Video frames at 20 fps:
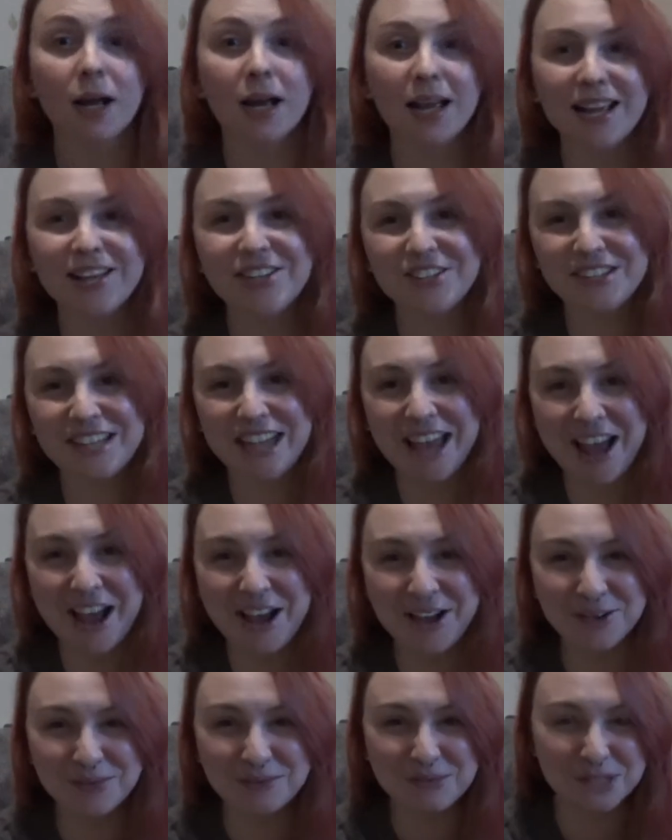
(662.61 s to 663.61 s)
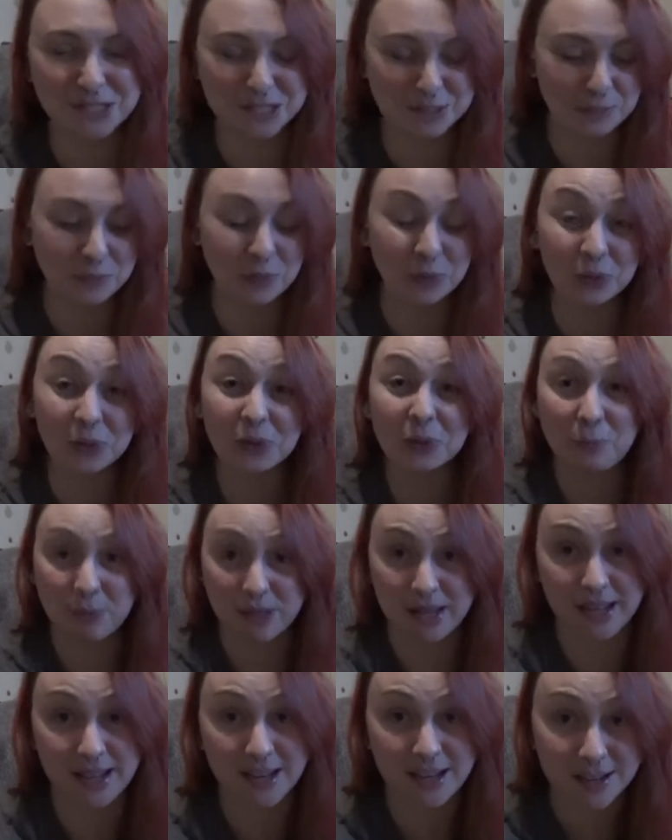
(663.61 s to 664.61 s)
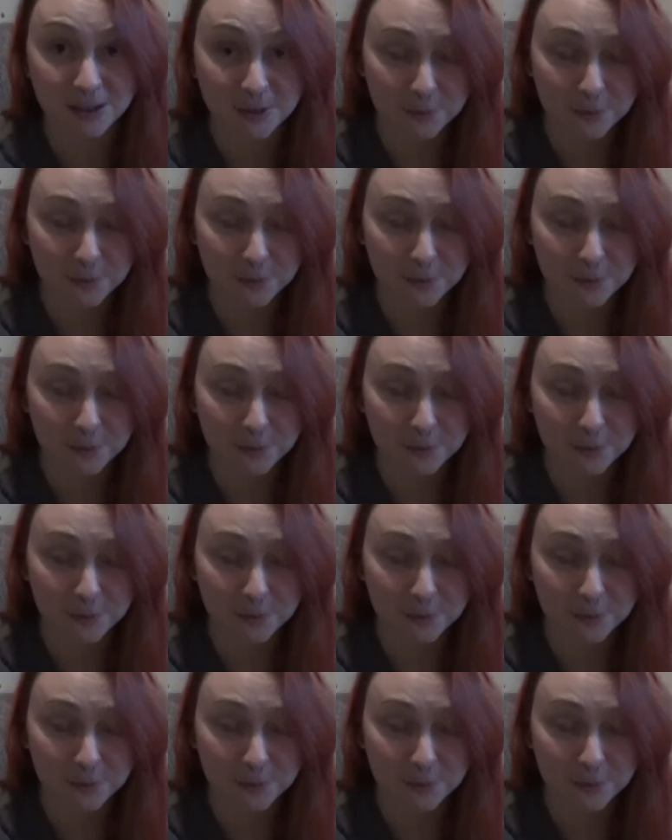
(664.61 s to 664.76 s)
it just helps to pull the pee